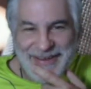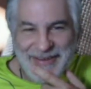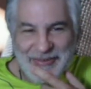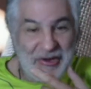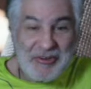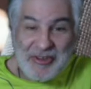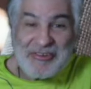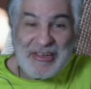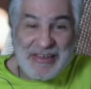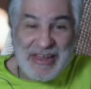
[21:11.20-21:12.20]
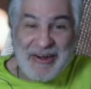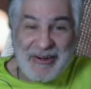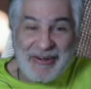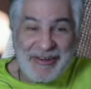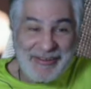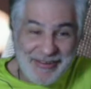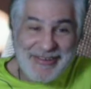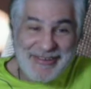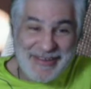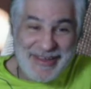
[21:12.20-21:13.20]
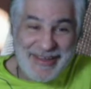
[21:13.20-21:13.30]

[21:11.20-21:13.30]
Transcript: So you're just a singer. You just a singer.